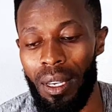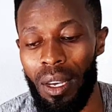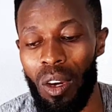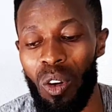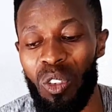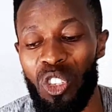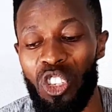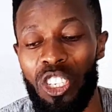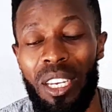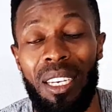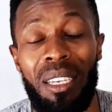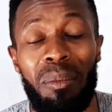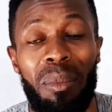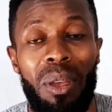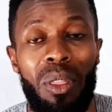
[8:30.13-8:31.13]
on
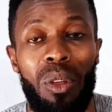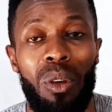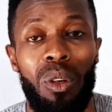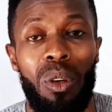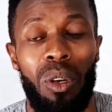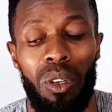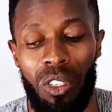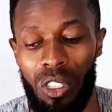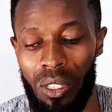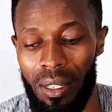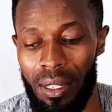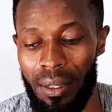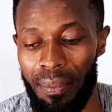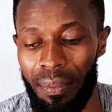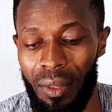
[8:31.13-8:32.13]
training methodologies.